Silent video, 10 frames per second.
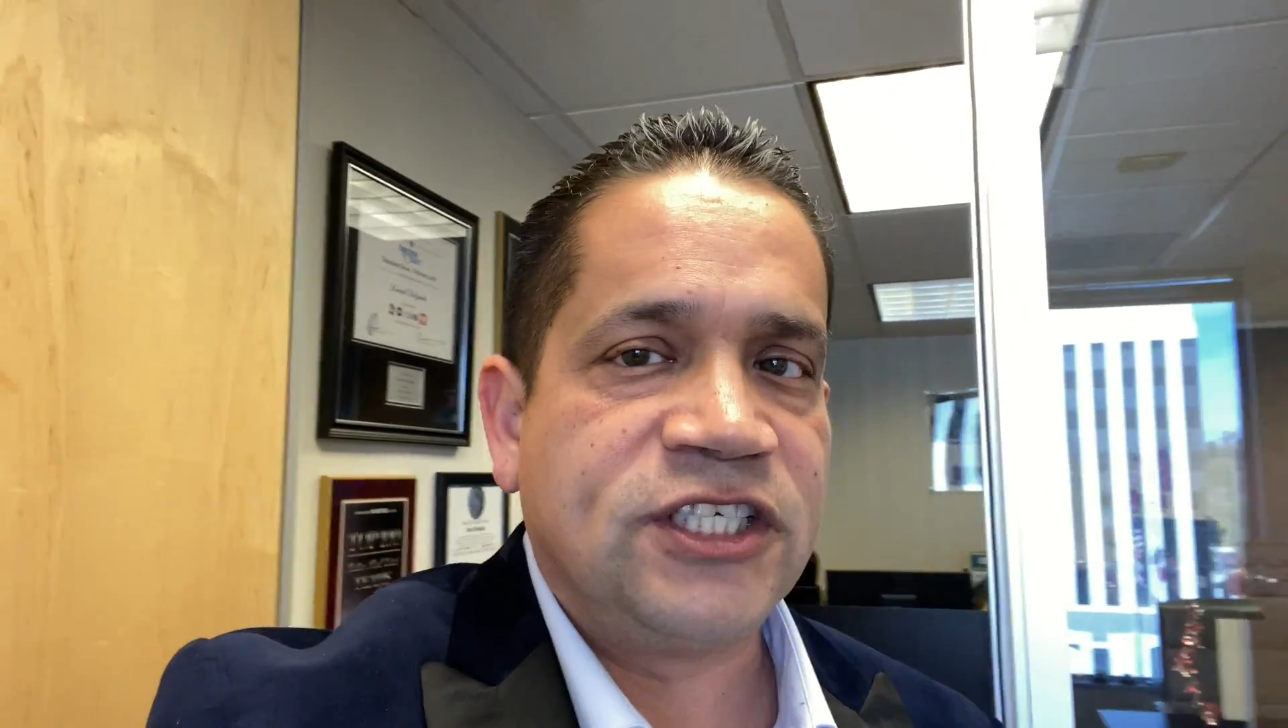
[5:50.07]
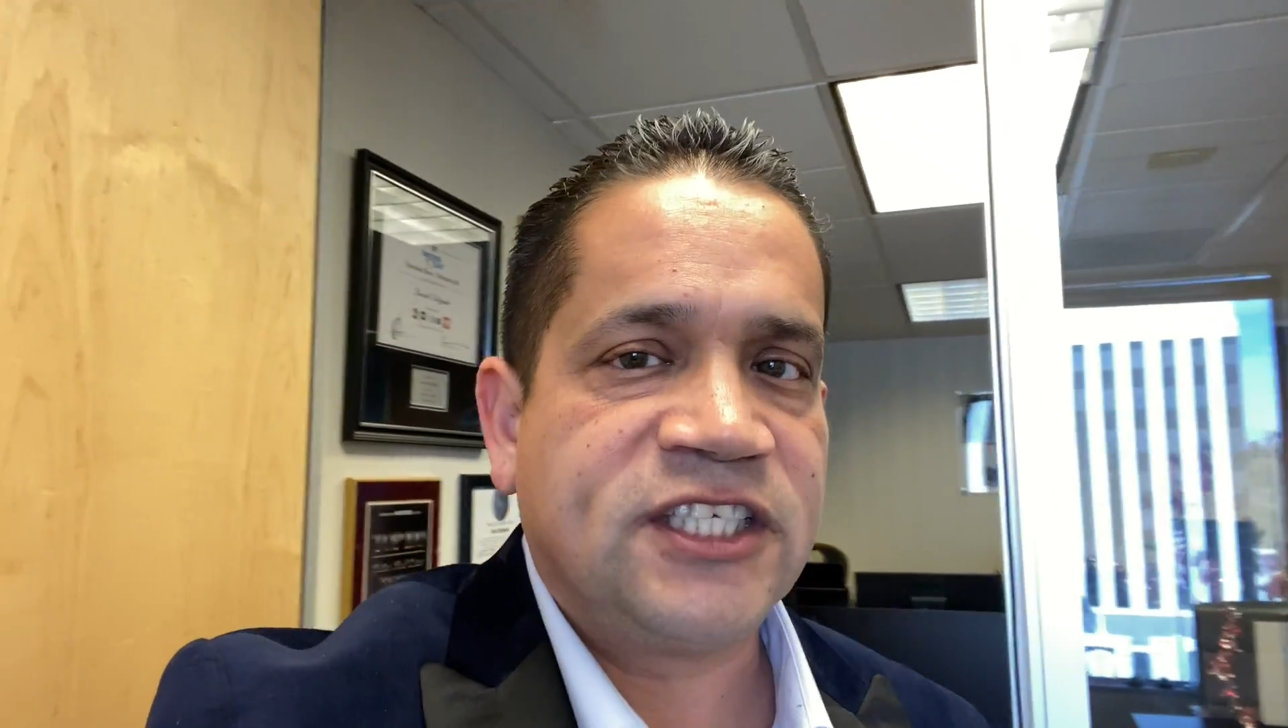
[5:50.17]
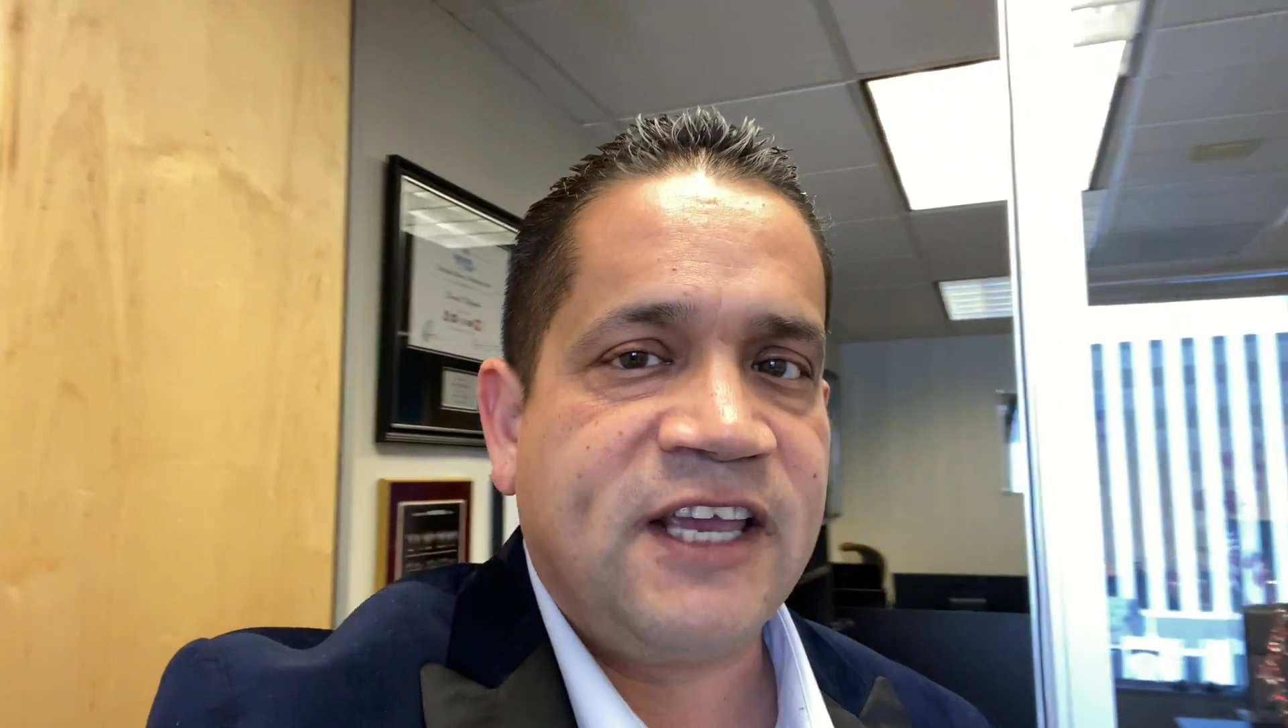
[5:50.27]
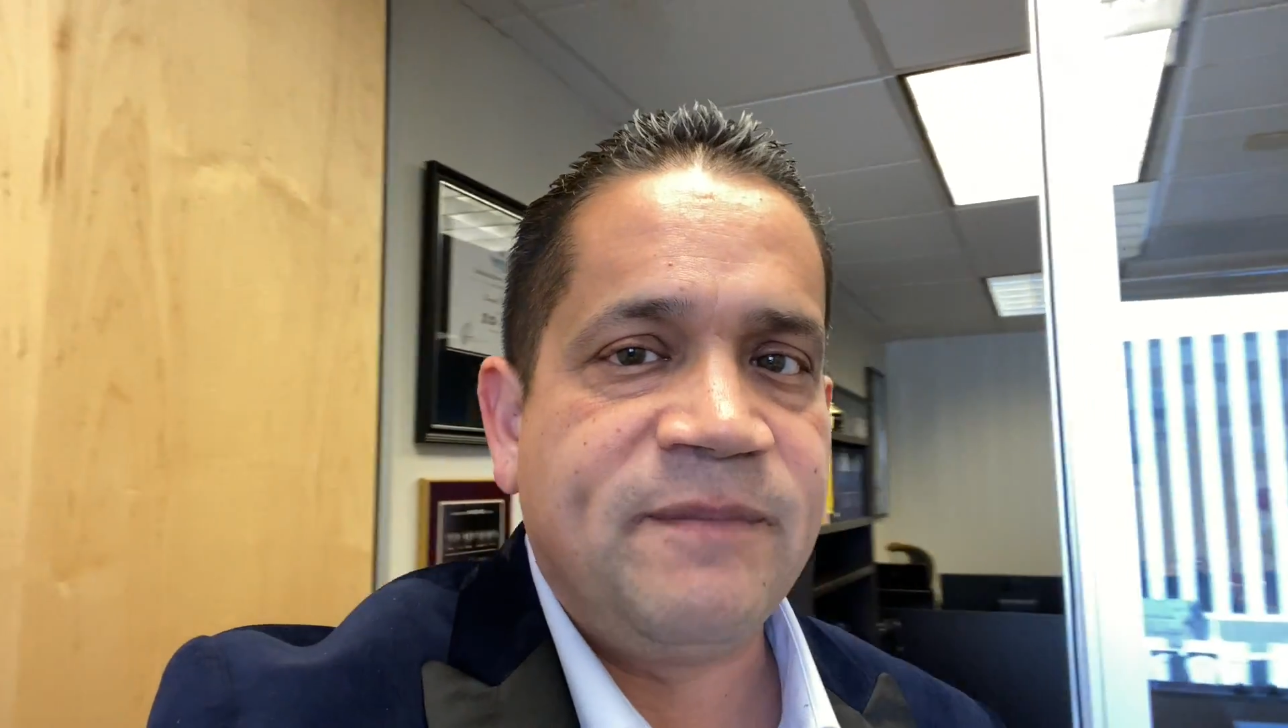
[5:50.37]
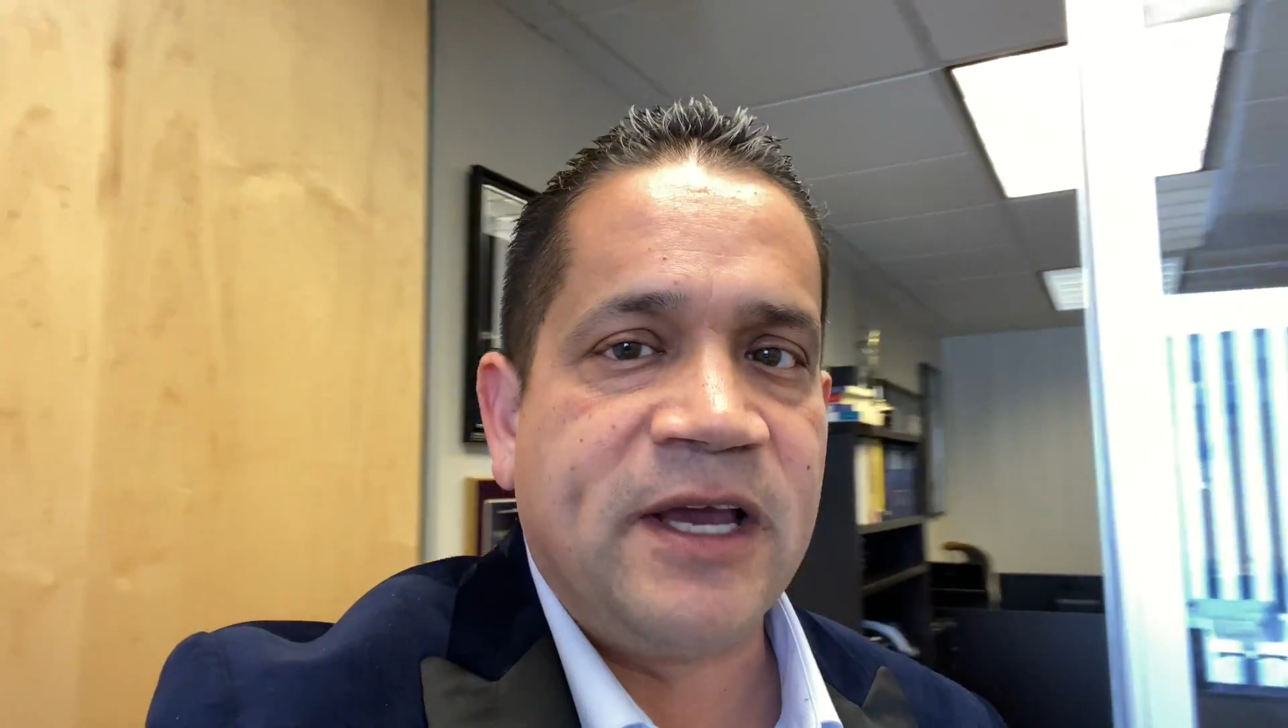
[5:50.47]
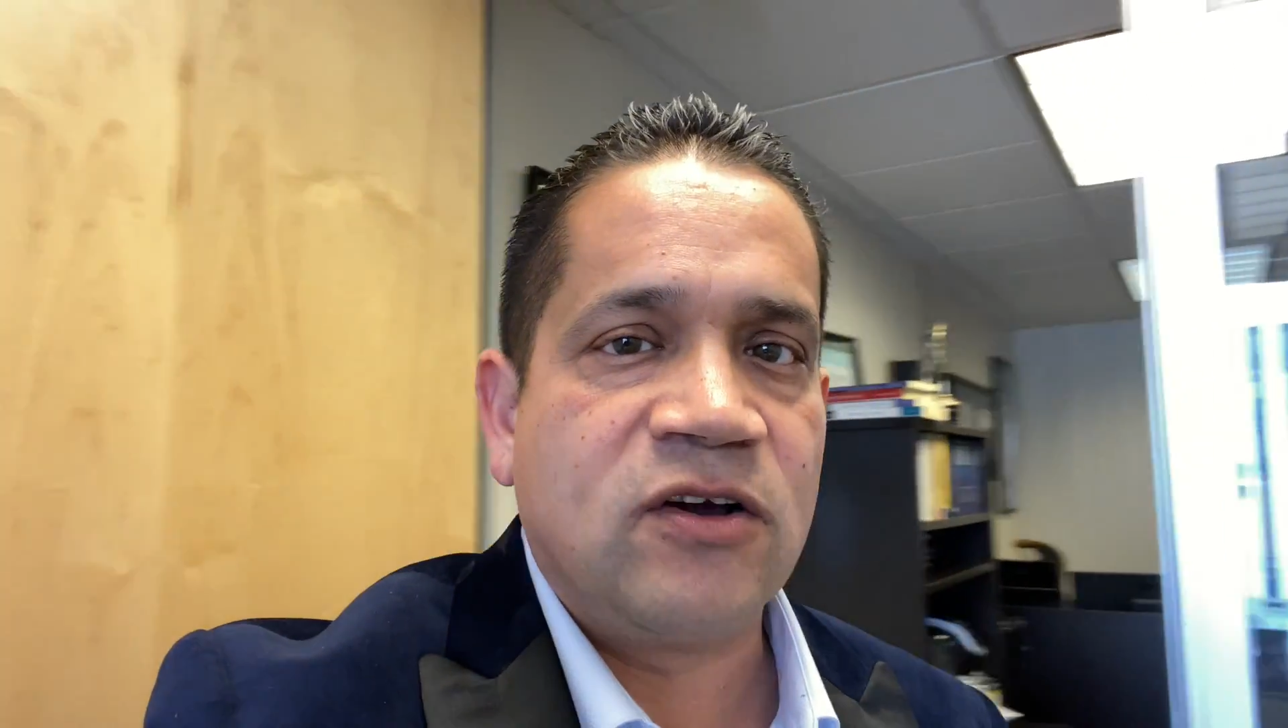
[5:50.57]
just give me a